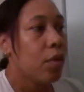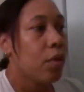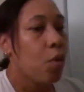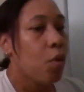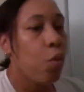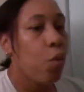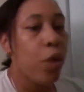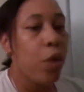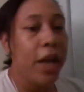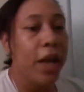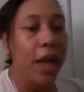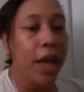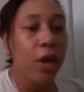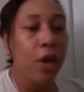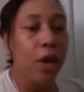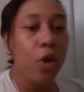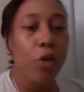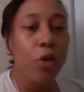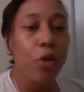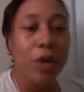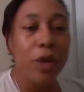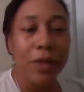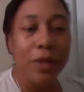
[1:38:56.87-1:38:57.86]
when I
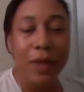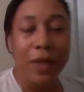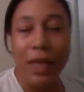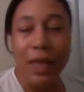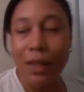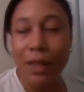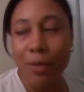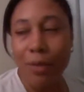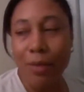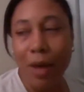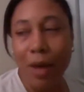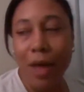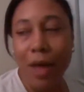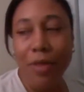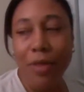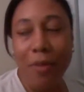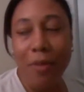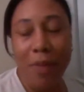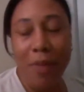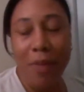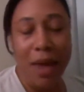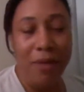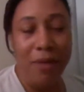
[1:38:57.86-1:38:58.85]
go to things with other
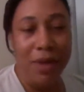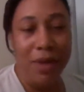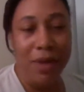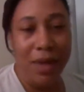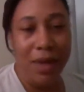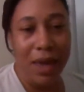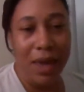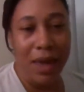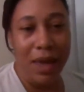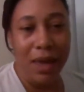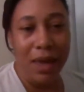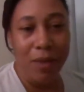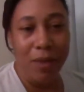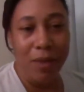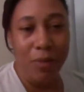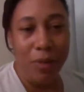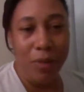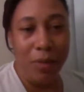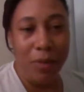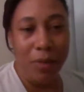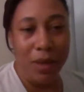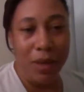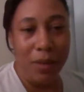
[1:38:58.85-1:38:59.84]
Mary Kay
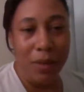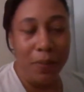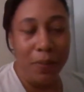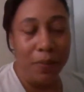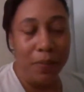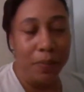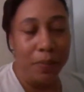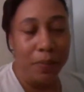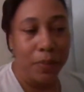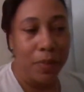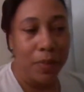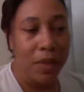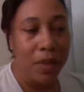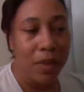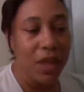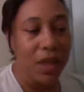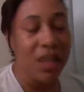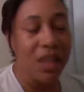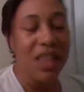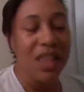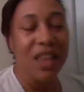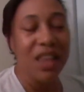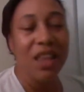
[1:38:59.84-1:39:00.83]
women,
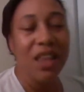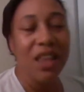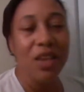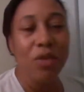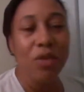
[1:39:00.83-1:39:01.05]
there's nothing